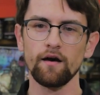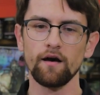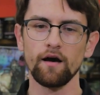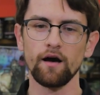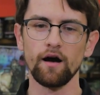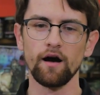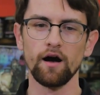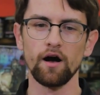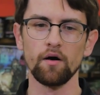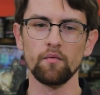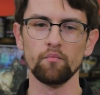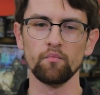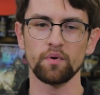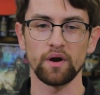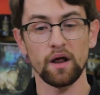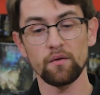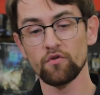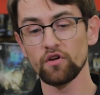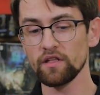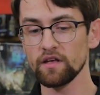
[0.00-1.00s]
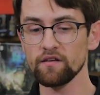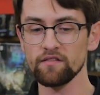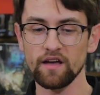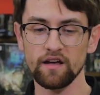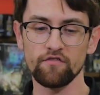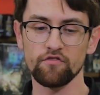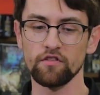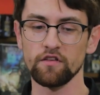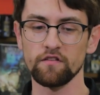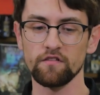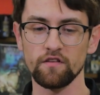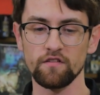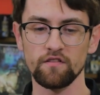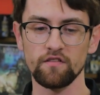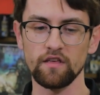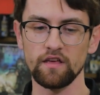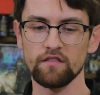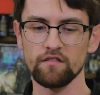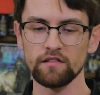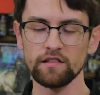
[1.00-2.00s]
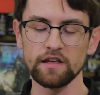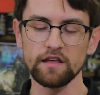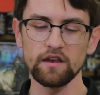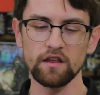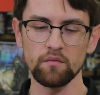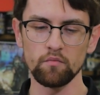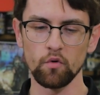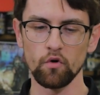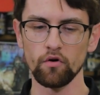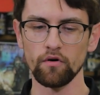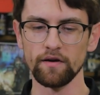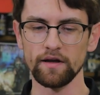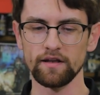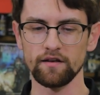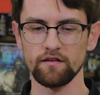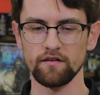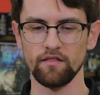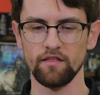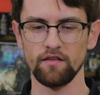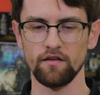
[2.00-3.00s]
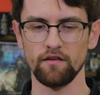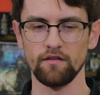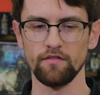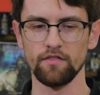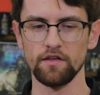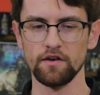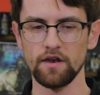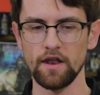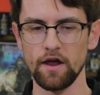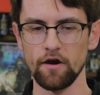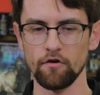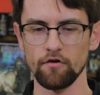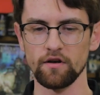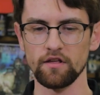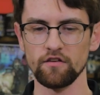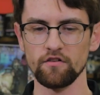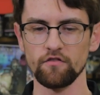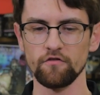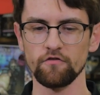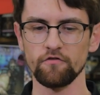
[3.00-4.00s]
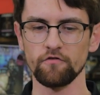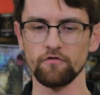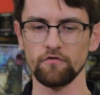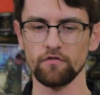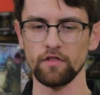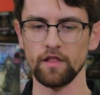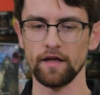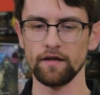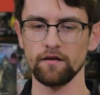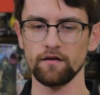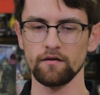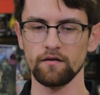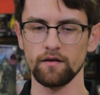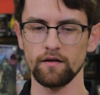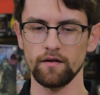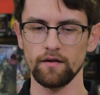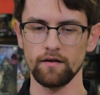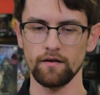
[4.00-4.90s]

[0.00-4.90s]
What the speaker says: But I'm really excited for this because it's leaning more into the narrative, like